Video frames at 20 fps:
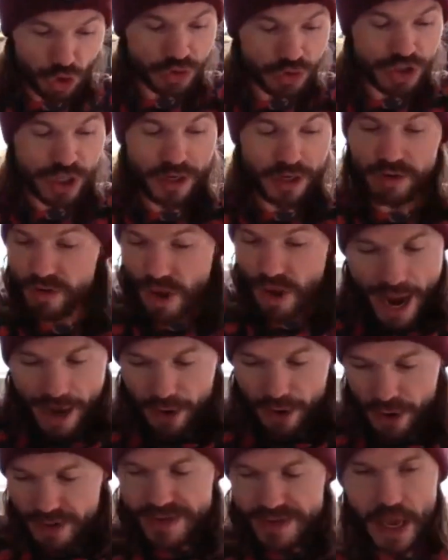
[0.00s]
2 cheers.
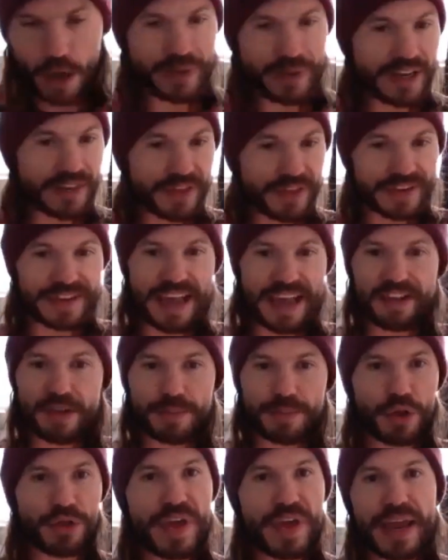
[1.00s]
I couldn't tell. We did the
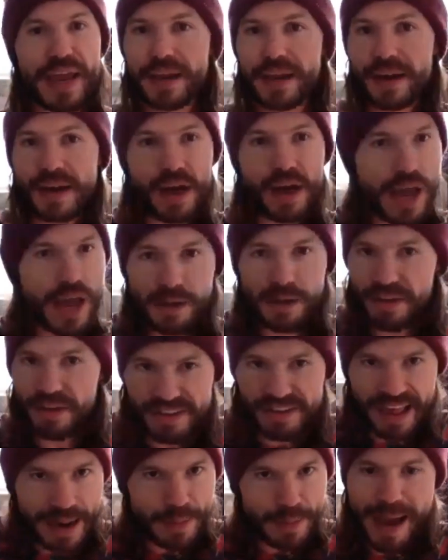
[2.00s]
decibel thing,
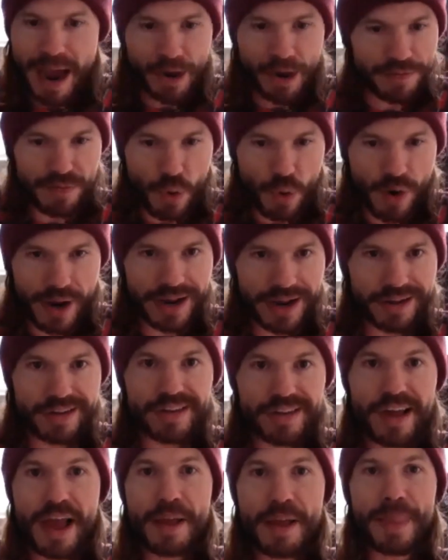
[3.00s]
same amount of
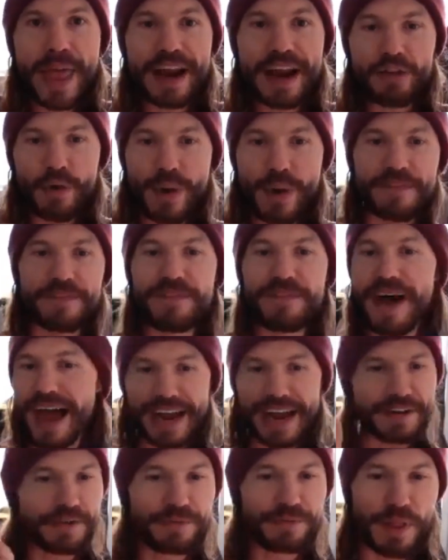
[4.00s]
noise. And so I
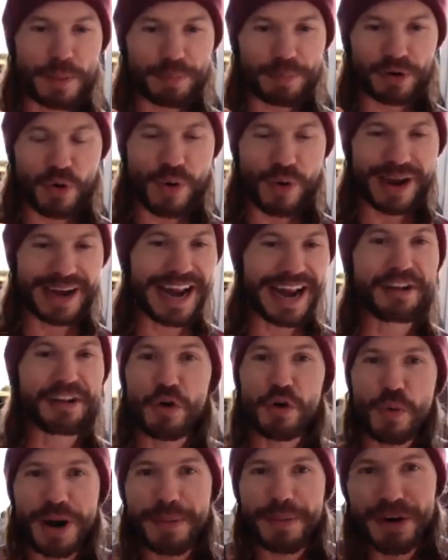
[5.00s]
had to flip a coin. And
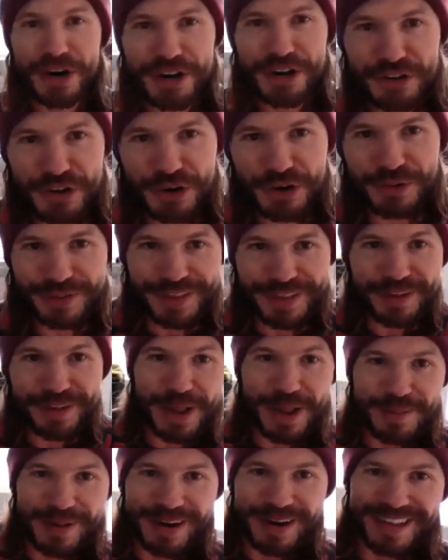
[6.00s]
so what I'm going to do, this is
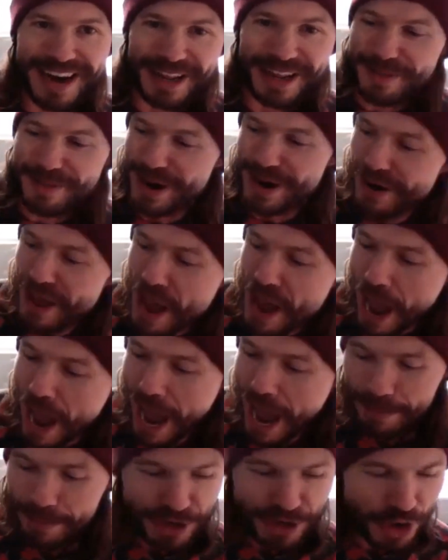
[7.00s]
what I'm excited about.
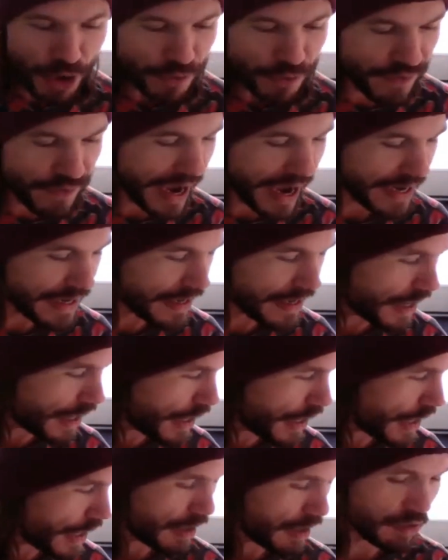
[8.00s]
I'm going to go find,
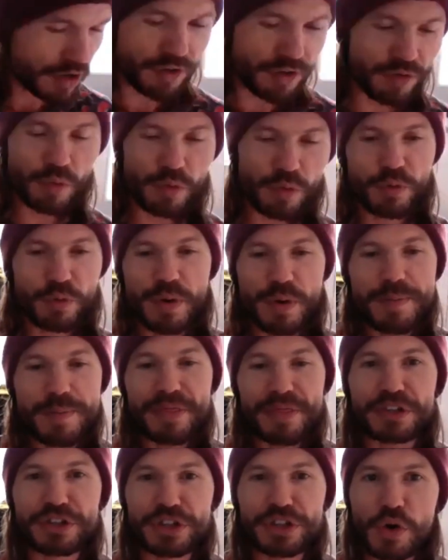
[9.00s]
because
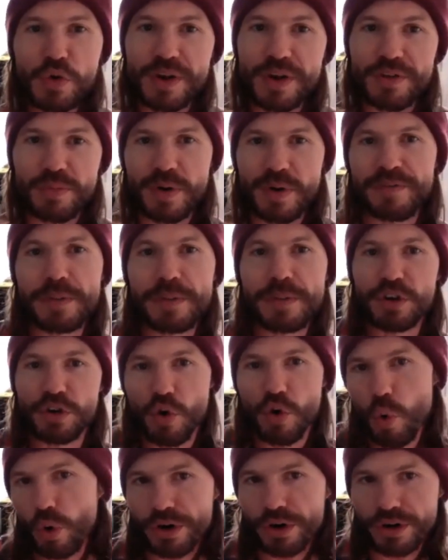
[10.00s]
the joke was we flipped a
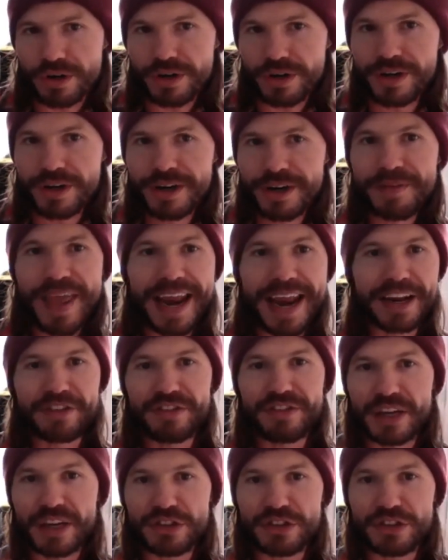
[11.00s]
quarter, and